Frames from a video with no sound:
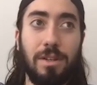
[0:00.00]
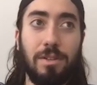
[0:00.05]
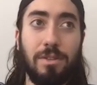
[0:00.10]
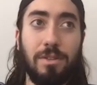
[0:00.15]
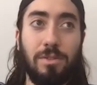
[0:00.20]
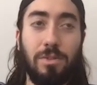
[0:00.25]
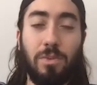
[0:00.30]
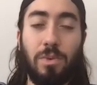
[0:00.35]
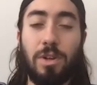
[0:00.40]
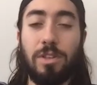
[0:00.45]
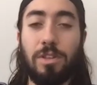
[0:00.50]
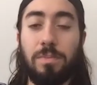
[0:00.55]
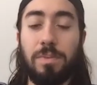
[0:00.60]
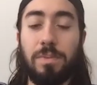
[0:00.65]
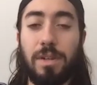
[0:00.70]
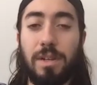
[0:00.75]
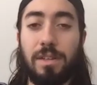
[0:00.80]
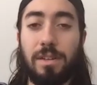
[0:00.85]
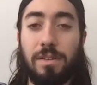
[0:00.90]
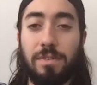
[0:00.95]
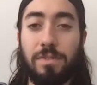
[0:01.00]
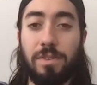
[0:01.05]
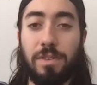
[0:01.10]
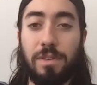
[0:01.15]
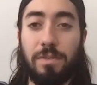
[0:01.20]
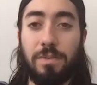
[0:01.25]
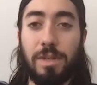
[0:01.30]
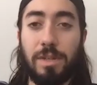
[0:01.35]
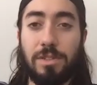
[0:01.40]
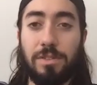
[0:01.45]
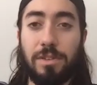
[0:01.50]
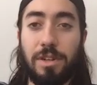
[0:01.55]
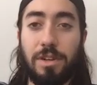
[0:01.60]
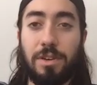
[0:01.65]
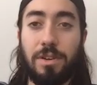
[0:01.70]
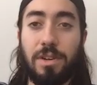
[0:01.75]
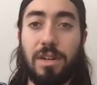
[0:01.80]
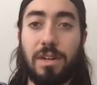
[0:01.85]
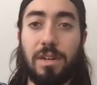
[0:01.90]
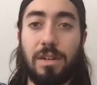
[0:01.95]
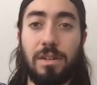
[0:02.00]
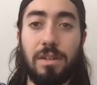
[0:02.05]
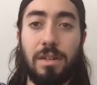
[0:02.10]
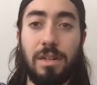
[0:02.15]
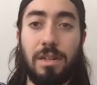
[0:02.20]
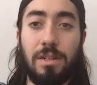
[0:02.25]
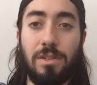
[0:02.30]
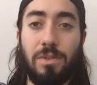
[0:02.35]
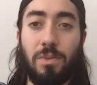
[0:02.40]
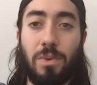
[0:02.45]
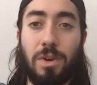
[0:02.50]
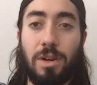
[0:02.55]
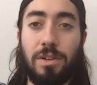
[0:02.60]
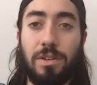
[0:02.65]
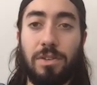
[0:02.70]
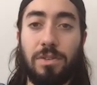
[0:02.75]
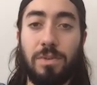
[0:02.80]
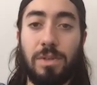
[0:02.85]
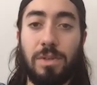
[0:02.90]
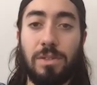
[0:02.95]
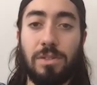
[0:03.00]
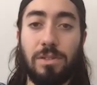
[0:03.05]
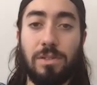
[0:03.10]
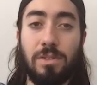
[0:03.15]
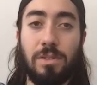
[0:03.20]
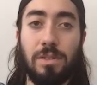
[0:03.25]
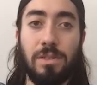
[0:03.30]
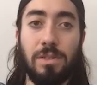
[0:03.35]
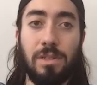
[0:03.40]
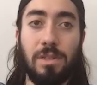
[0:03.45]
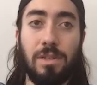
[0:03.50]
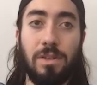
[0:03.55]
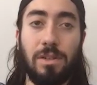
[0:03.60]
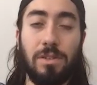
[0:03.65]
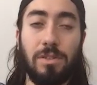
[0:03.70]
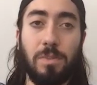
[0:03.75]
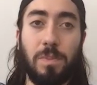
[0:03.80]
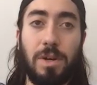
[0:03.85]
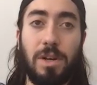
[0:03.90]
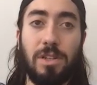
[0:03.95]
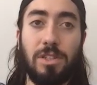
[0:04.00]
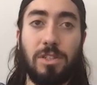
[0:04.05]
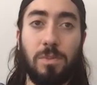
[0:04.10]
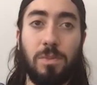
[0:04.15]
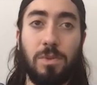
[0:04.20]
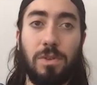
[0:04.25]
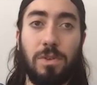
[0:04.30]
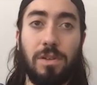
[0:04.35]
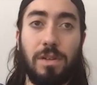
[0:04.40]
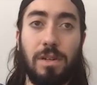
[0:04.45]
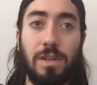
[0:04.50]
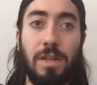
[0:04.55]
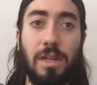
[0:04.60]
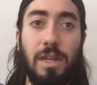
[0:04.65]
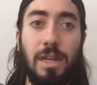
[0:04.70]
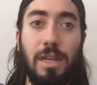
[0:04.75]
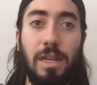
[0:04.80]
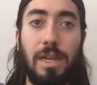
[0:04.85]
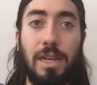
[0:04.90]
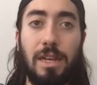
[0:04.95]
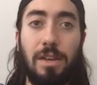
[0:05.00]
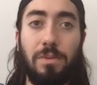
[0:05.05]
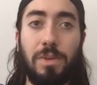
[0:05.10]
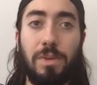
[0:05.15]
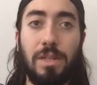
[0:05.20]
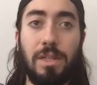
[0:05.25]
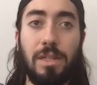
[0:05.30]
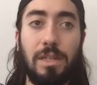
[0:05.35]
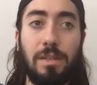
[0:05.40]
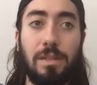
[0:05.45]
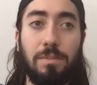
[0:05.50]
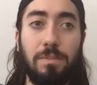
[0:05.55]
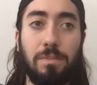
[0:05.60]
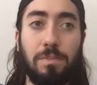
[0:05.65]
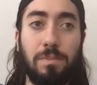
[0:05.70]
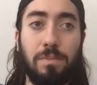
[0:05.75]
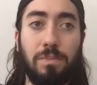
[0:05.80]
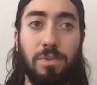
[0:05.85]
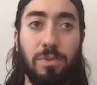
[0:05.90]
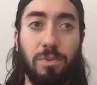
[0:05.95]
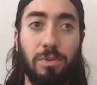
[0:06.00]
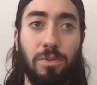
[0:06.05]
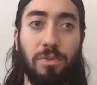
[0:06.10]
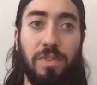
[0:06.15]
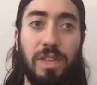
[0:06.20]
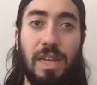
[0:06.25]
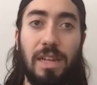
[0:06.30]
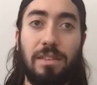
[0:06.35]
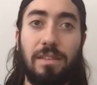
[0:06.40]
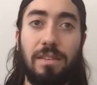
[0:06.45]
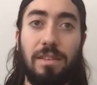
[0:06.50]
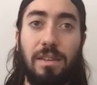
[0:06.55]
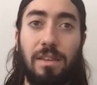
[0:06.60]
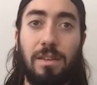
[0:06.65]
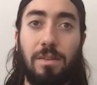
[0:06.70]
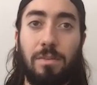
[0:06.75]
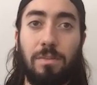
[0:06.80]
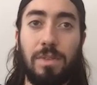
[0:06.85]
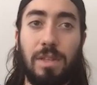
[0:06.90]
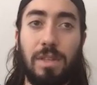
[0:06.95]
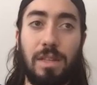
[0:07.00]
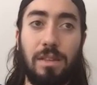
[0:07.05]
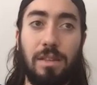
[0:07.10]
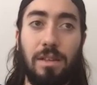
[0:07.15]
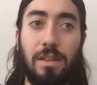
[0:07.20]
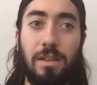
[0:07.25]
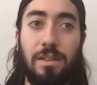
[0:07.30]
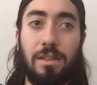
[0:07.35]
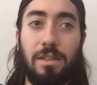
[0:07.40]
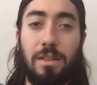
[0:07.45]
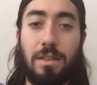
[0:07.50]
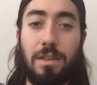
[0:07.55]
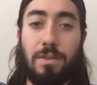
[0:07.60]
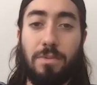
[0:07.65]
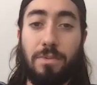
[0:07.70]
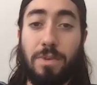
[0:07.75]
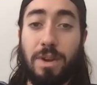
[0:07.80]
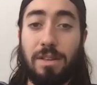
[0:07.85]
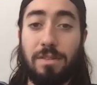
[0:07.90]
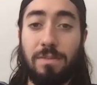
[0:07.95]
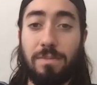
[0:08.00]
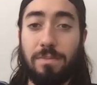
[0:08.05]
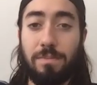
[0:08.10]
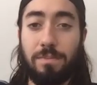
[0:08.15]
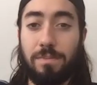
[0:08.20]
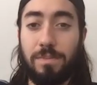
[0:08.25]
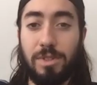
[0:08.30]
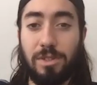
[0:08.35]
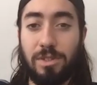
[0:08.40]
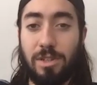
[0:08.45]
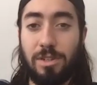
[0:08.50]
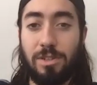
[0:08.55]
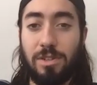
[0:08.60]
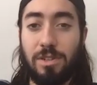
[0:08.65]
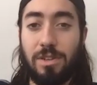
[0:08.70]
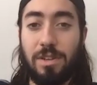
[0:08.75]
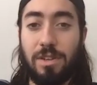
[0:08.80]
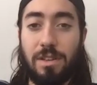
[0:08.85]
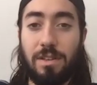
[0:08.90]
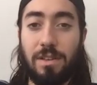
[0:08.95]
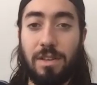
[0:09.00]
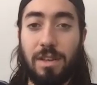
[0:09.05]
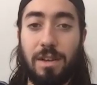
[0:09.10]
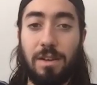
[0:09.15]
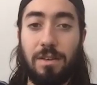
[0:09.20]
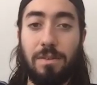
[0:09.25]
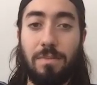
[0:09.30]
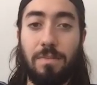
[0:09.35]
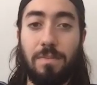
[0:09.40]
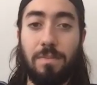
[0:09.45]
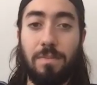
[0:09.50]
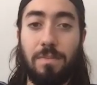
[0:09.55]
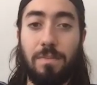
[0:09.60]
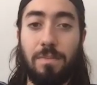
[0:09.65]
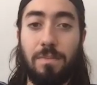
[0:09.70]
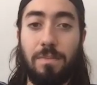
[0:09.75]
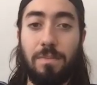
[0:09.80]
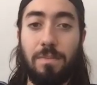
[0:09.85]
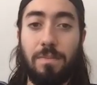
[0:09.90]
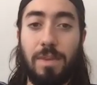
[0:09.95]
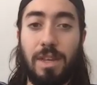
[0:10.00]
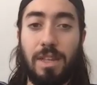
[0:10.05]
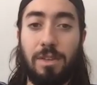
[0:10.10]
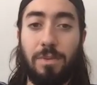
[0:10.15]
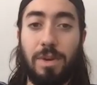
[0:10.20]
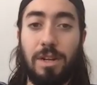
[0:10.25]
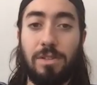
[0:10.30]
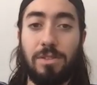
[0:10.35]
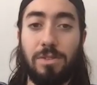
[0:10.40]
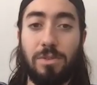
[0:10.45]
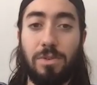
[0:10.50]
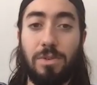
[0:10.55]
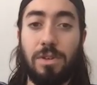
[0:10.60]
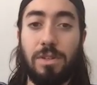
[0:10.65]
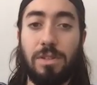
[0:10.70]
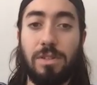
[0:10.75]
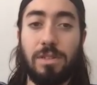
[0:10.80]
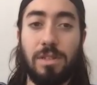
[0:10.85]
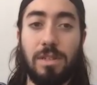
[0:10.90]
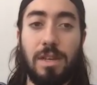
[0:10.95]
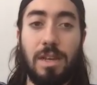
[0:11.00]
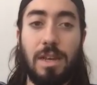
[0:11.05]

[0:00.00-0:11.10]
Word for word: you want to play there for the rest of your career and, and you want to do as, as good as possible and, and really prove that team that they their right decision and, and made the right choice